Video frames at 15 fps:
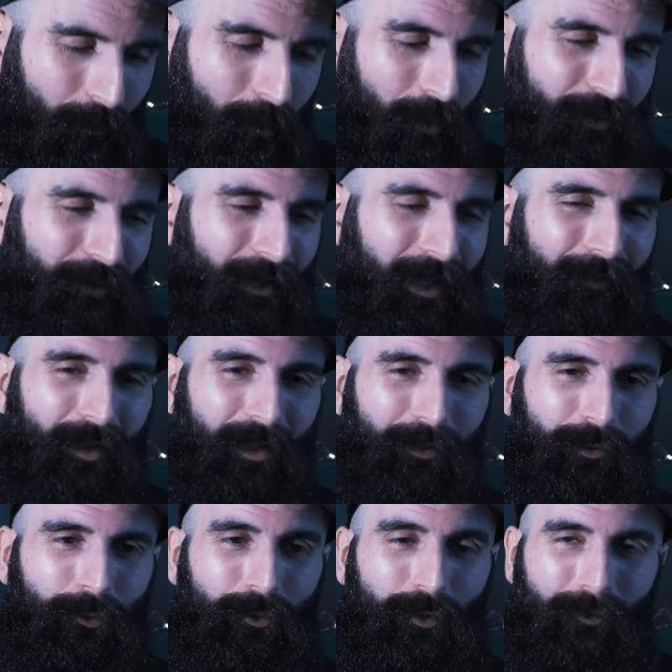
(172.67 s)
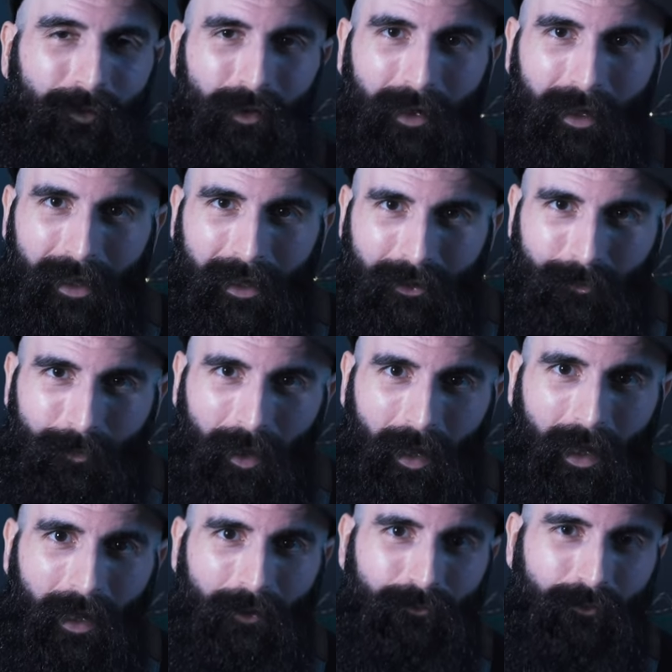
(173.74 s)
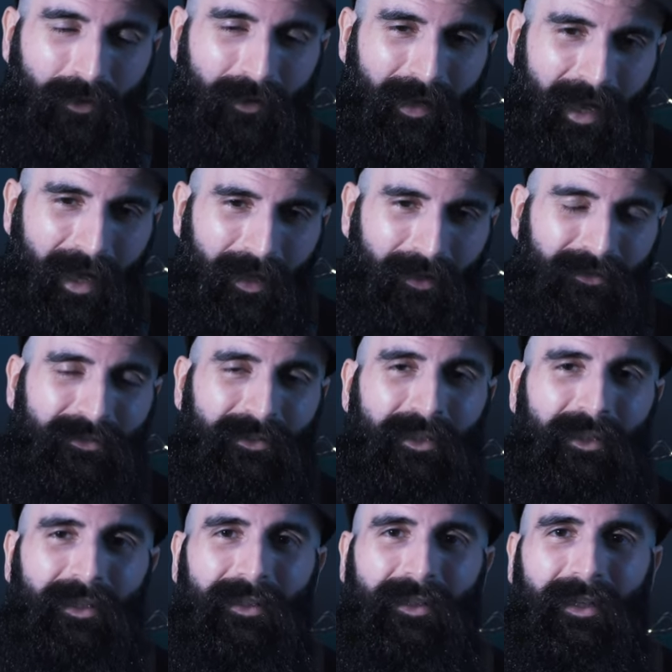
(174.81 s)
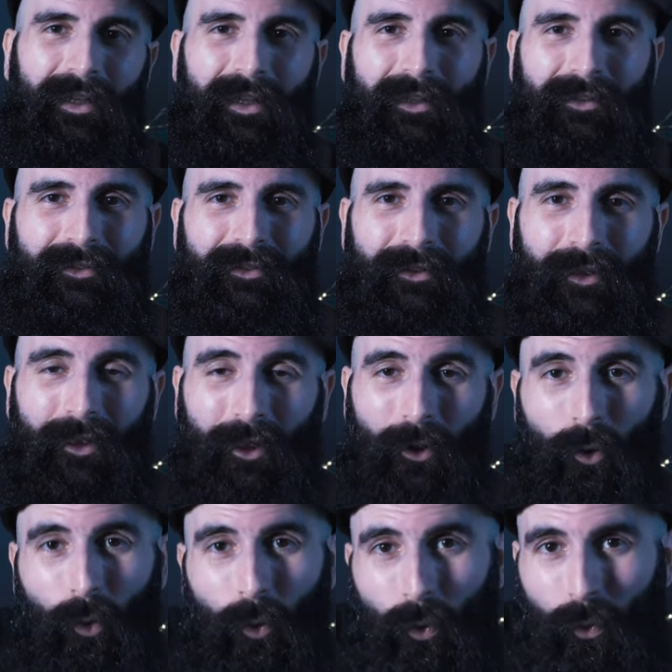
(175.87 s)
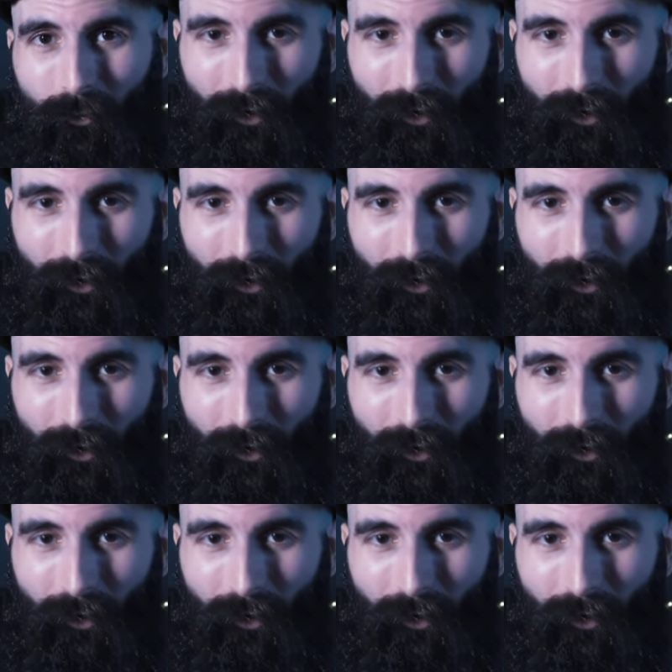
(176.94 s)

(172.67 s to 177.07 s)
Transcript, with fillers: want to have that sort of laid back, relaxed and uh, cool